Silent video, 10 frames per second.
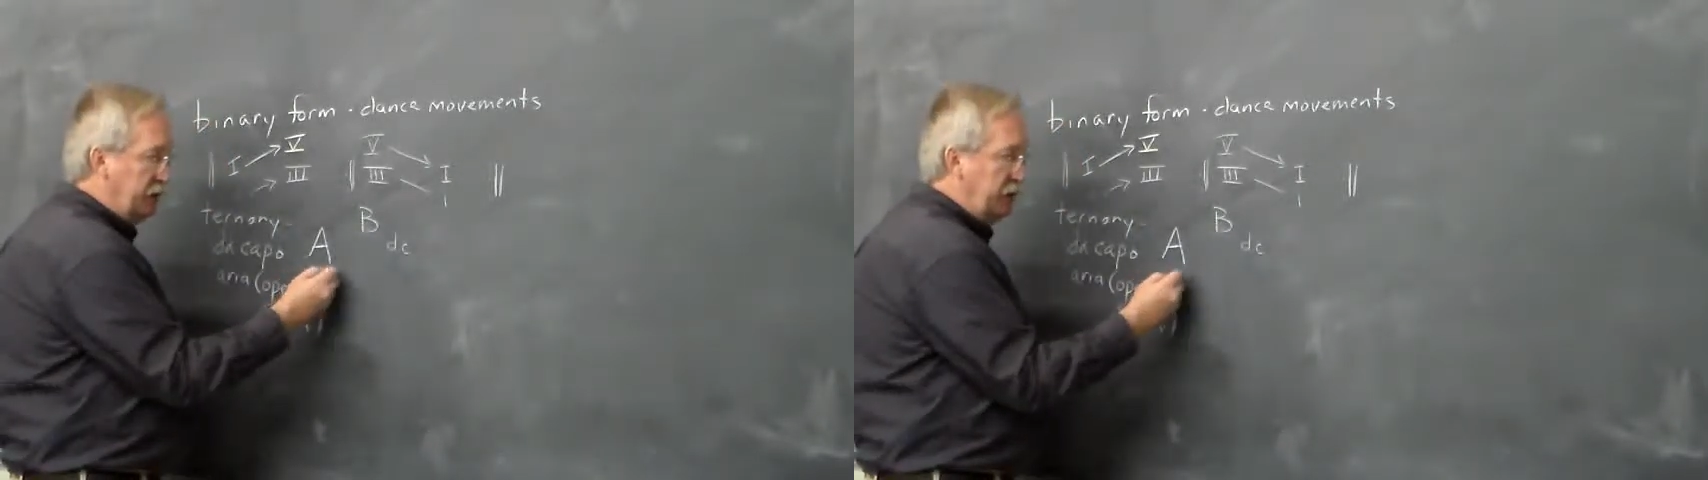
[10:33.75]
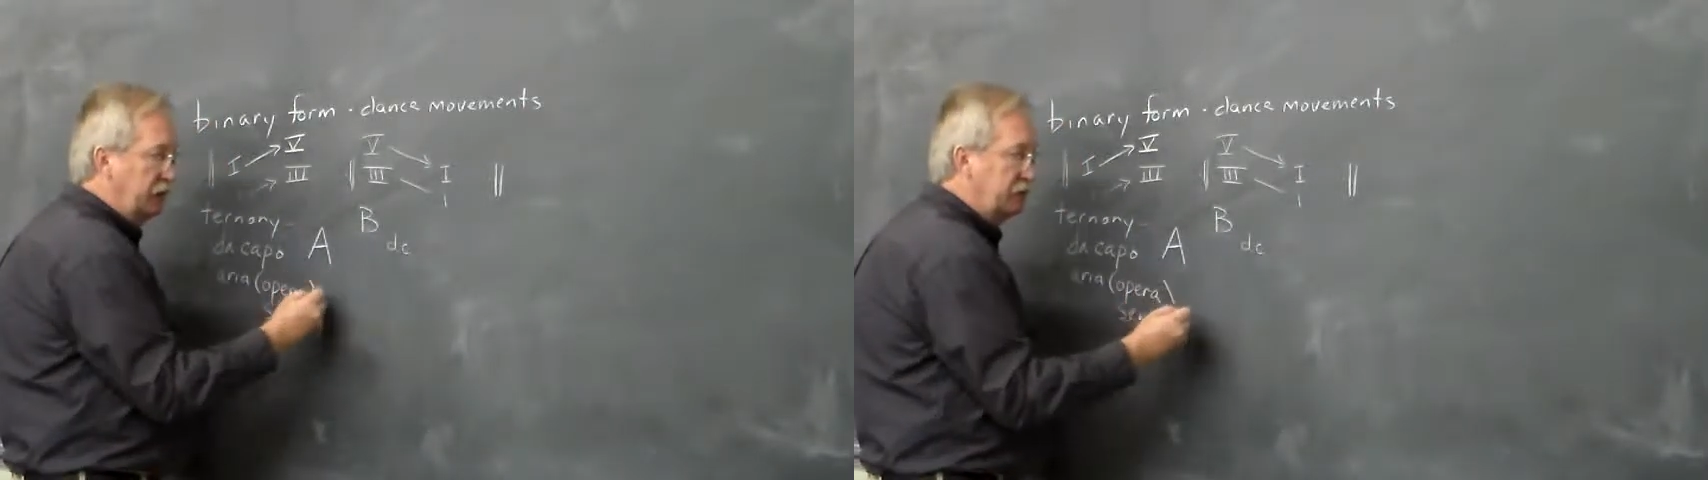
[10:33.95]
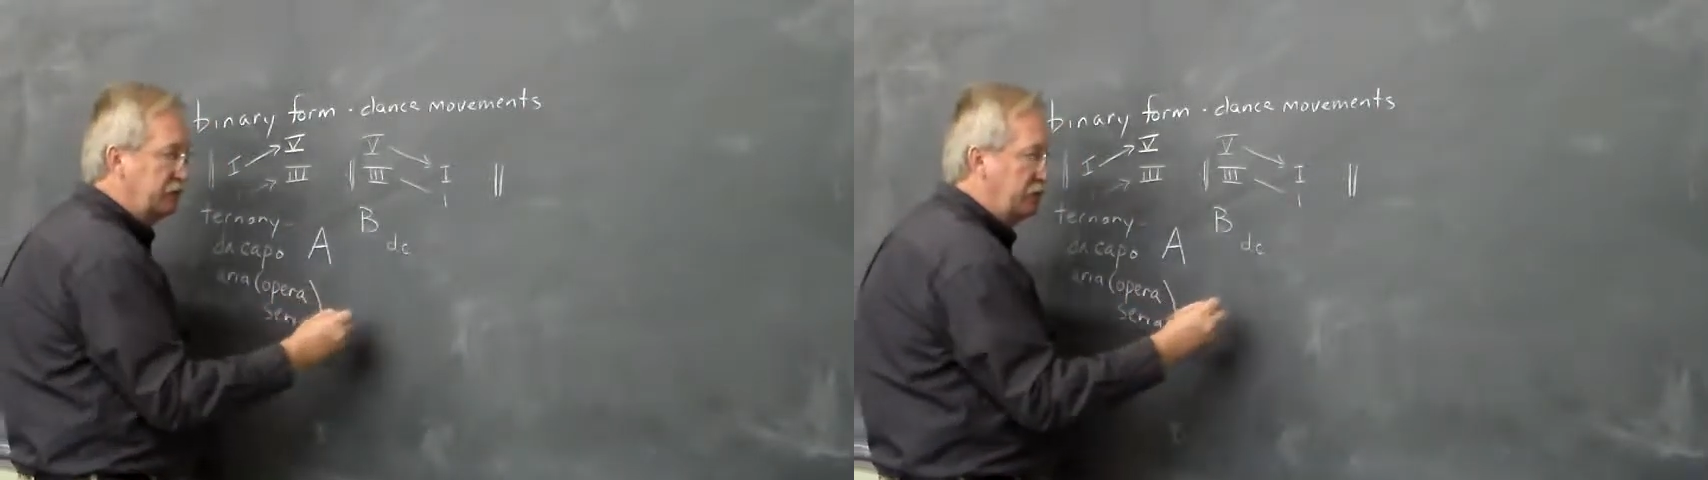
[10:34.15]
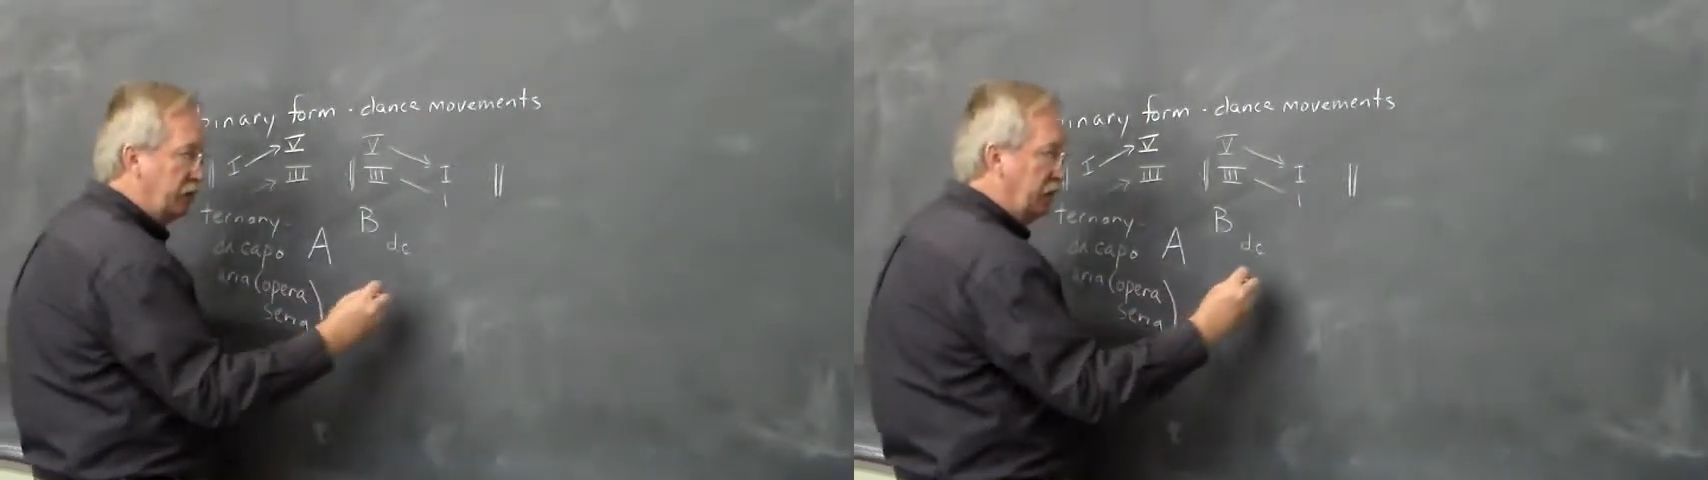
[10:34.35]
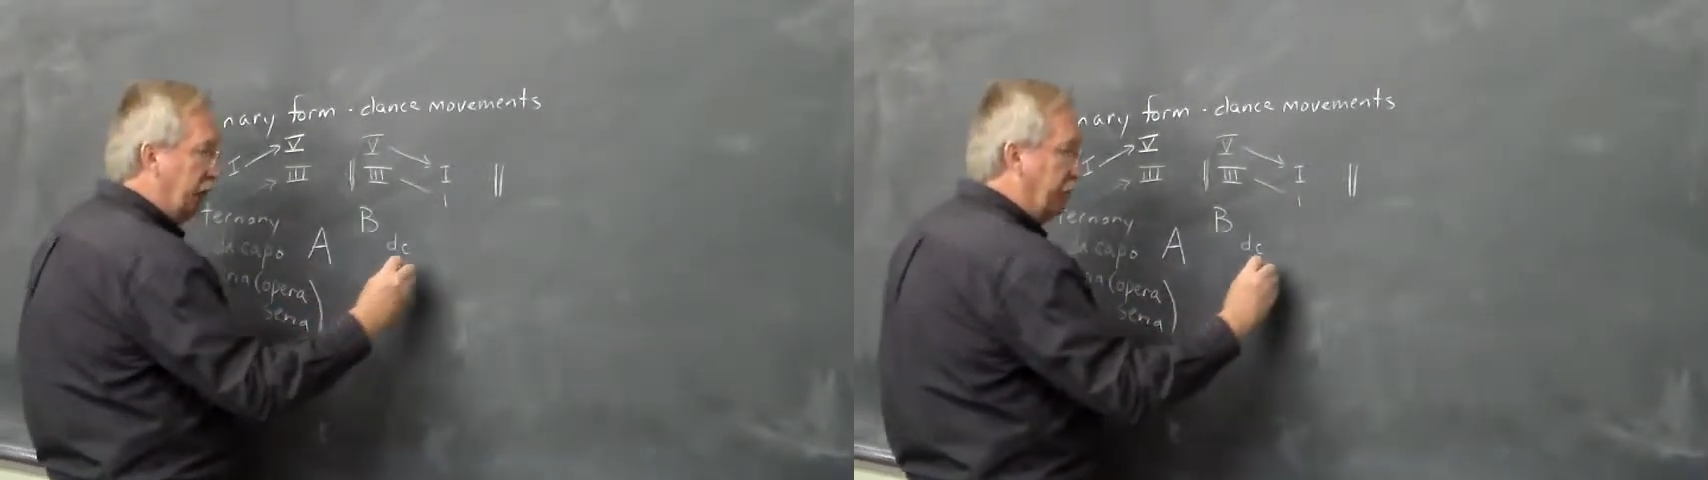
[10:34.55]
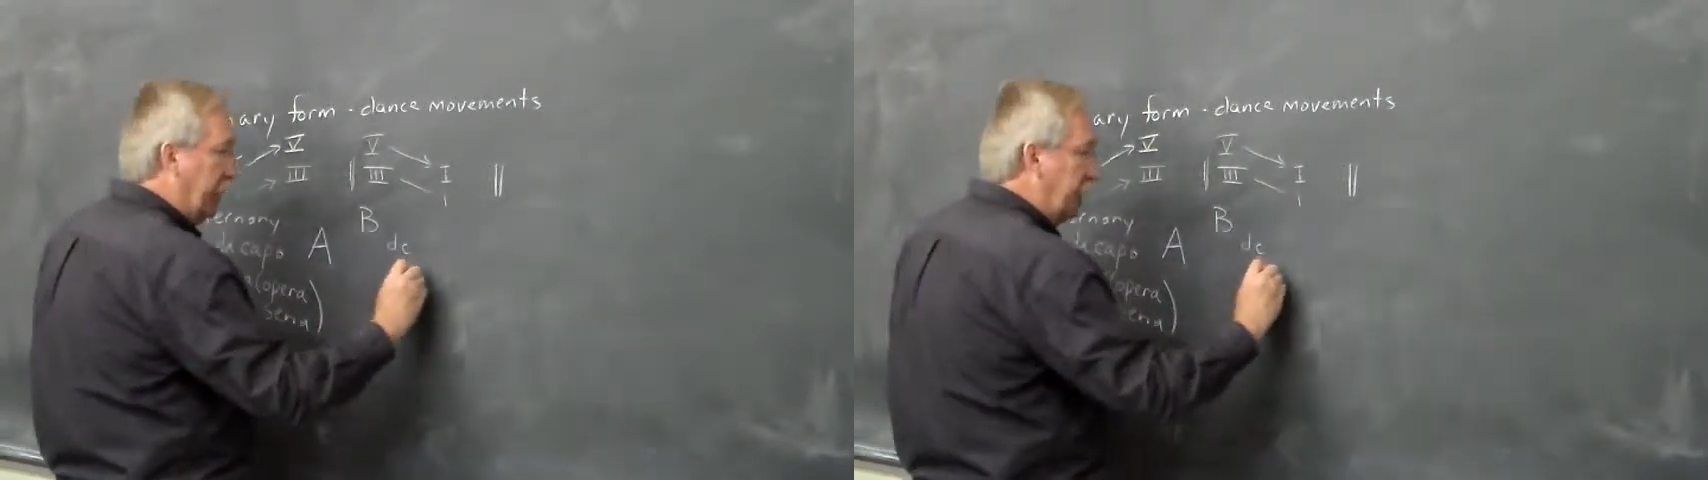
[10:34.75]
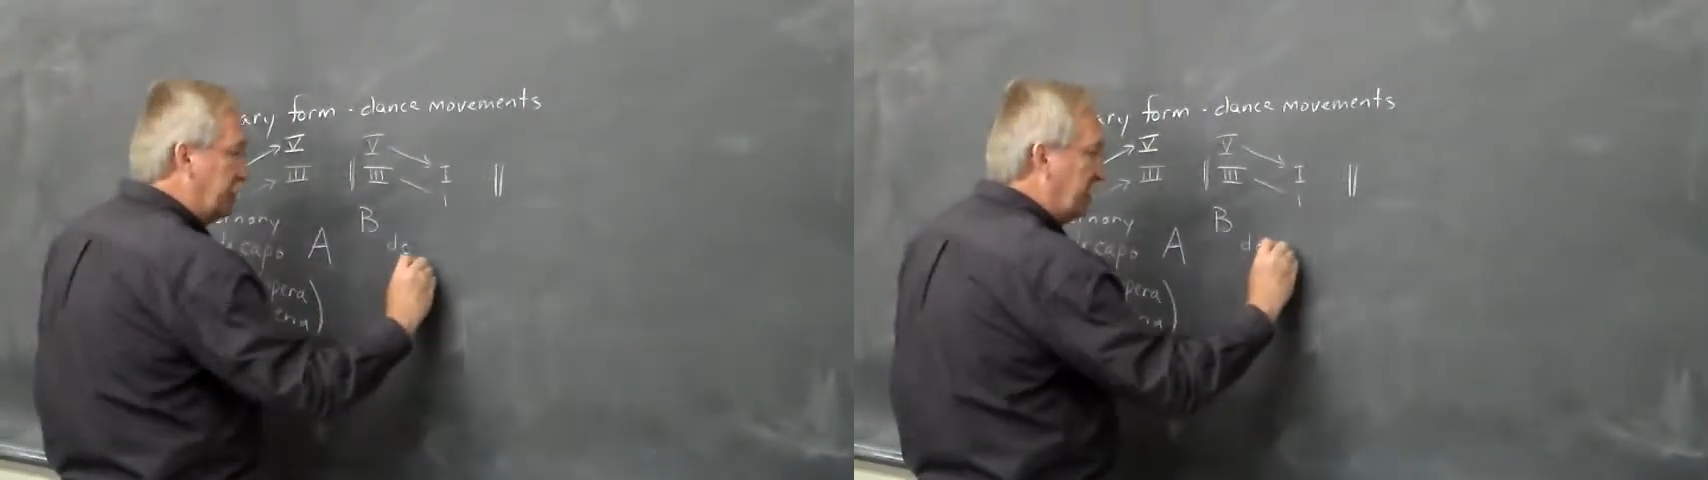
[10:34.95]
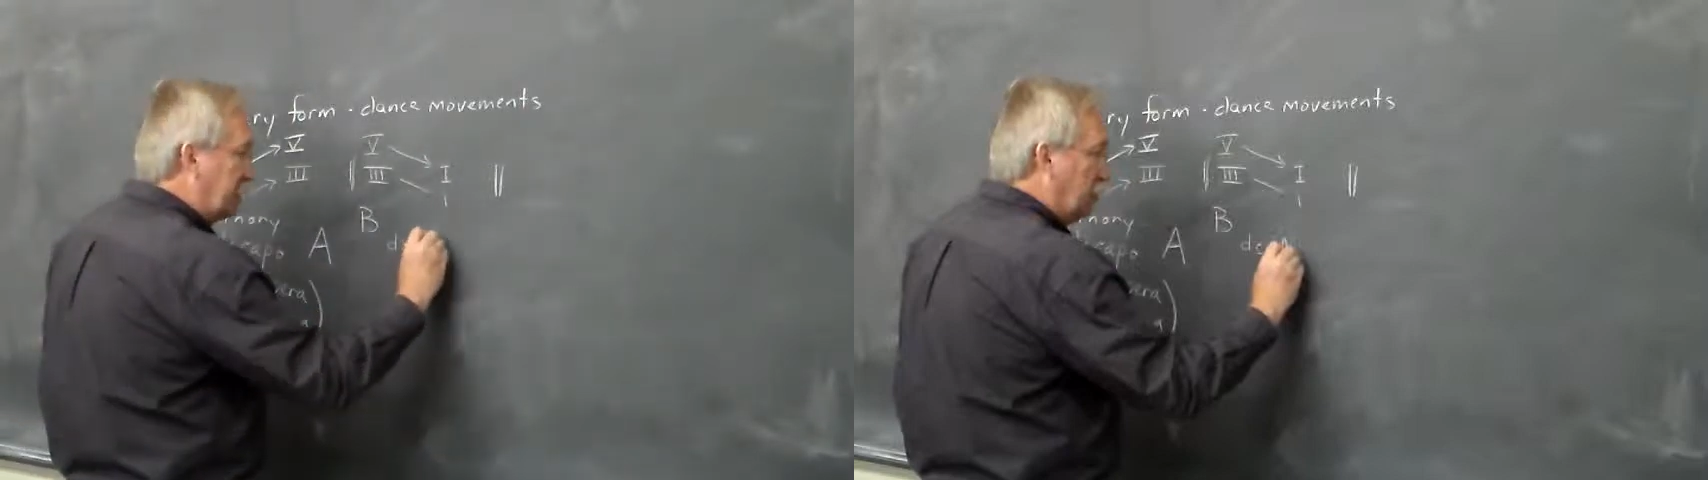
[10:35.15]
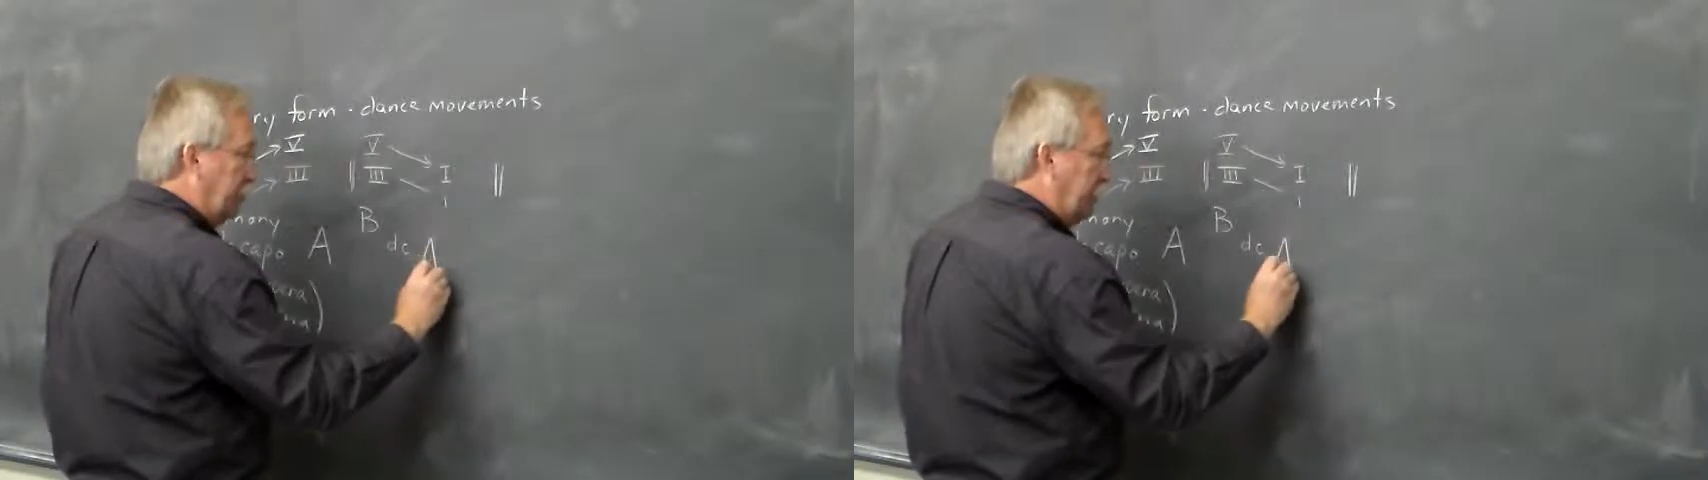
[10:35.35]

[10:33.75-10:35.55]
is then the A section